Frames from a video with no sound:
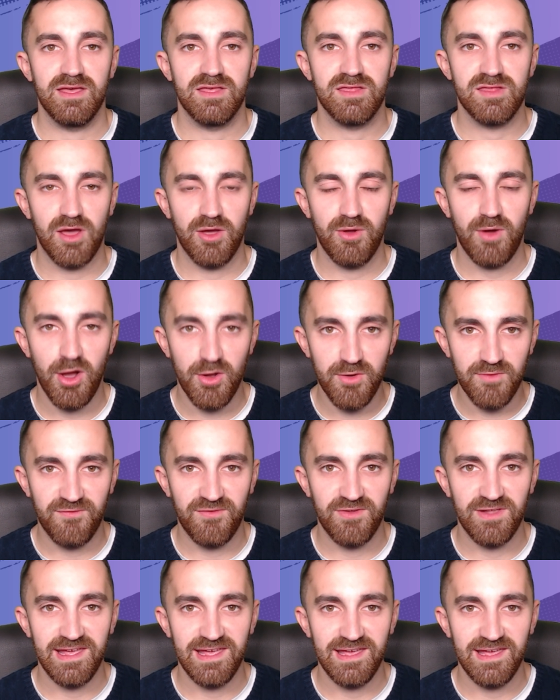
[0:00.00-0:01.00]
So
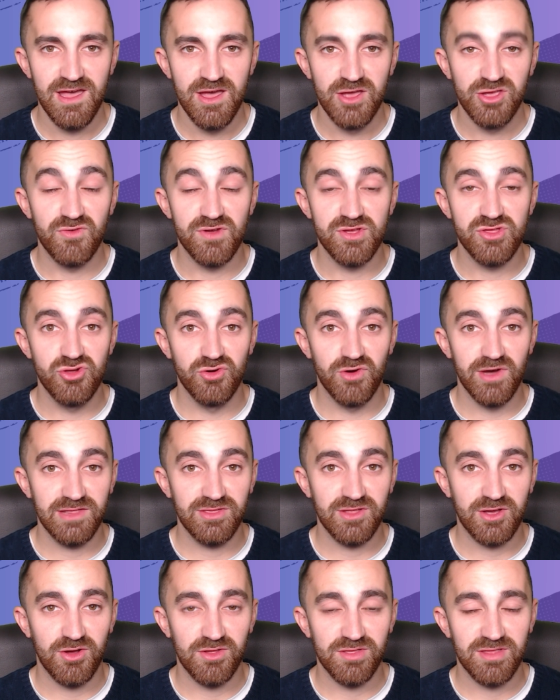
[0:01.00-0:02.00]
hopefully you're enjoying
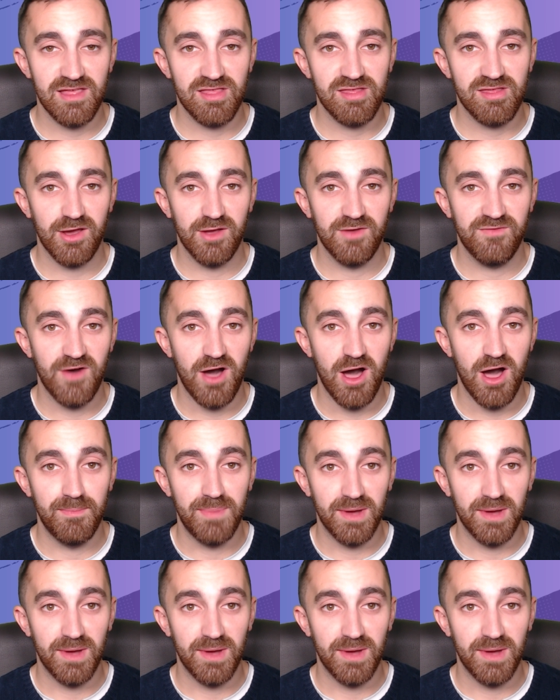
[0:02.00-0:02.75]
the content so far,